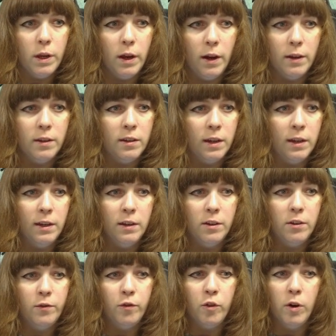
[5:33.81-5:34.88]
I set it
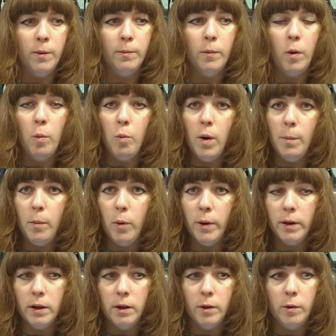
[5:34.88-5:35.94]
from
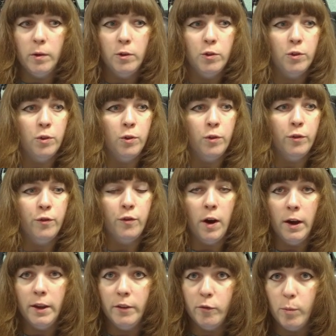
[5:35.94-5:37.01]
1.0 to
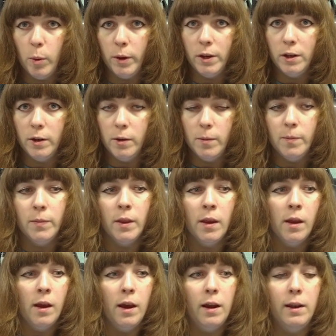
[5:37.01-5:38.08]
5.0,
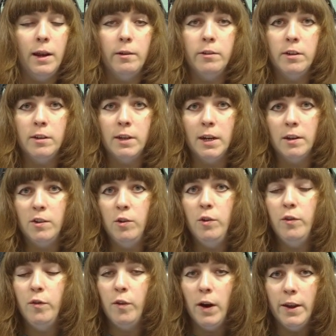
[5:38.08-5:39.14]
and now it stacks to
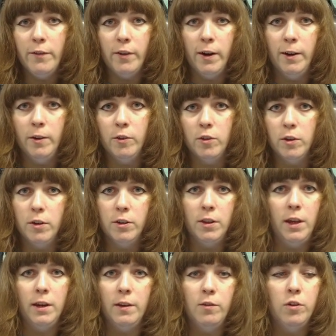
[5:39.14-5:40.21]
500. So
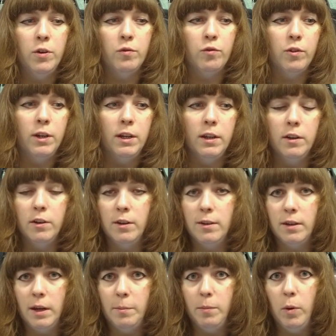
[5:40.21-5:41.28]
that gives you a really good
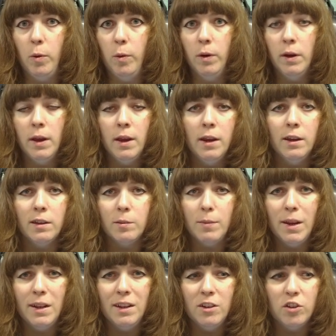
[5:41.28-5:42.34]
example. It's
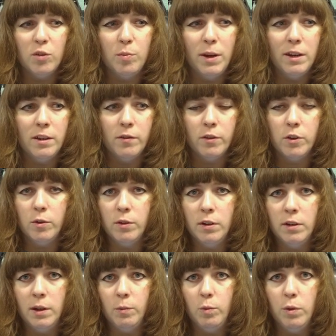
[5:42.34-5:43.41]
mainly just basic resources
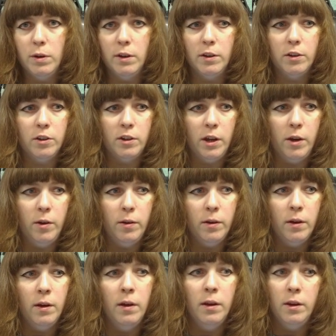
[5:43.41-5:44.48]
like wood and stone.
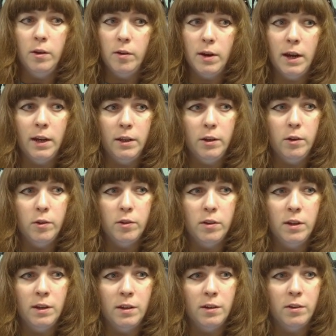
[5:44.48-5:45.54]
You can use
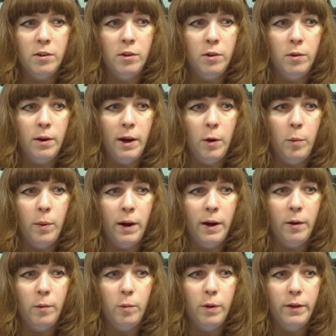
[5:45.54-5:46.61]
this to help
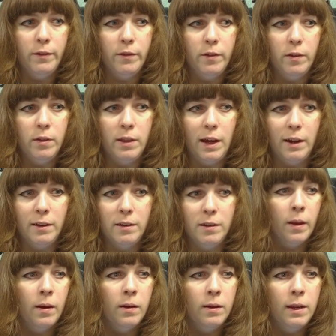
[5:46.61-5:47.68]
out with that.
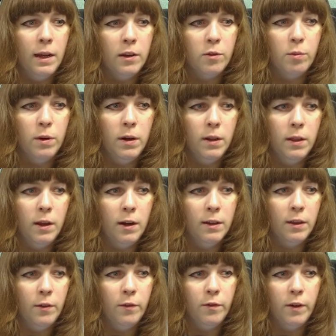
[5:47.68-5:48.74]
Next one that I
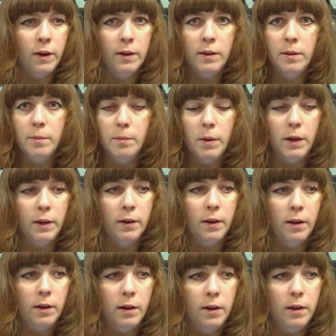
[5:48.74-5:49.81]
didn't find in my
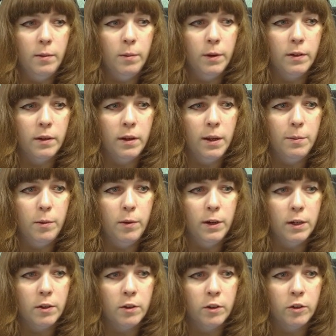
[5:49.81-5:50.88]
INI was
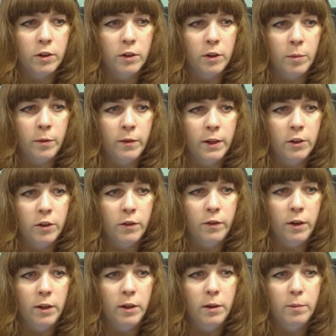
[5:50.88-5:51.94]

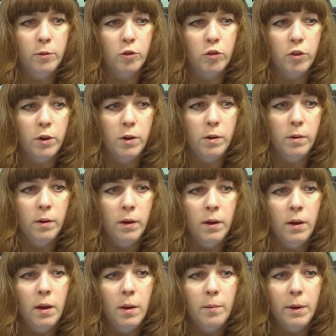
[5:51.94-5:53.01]
EnableExtraStructurePreventionVolumes True.
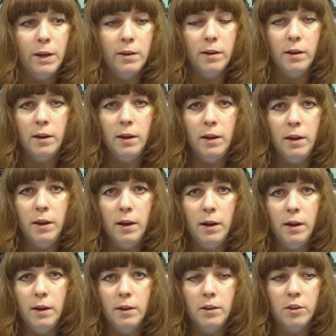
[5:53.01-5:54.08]
Basically,
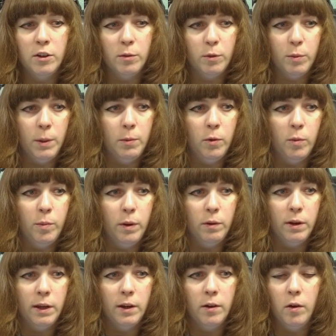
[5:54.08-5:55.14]
stops people
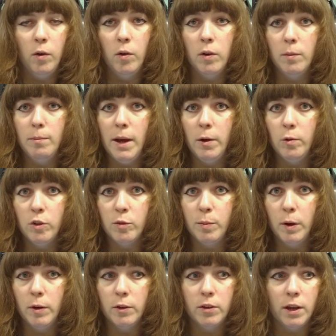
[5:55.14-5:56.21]
building on metal
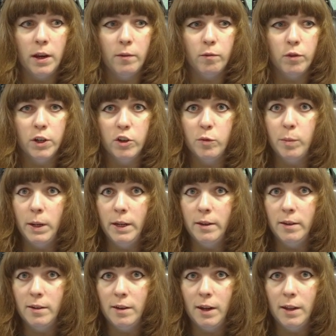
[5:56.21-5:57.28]
spots and rich
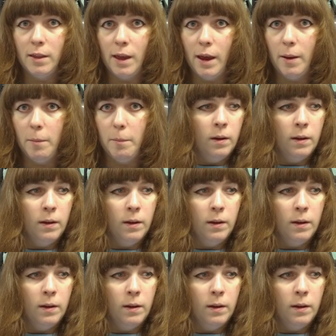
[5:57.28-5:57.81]
places like that.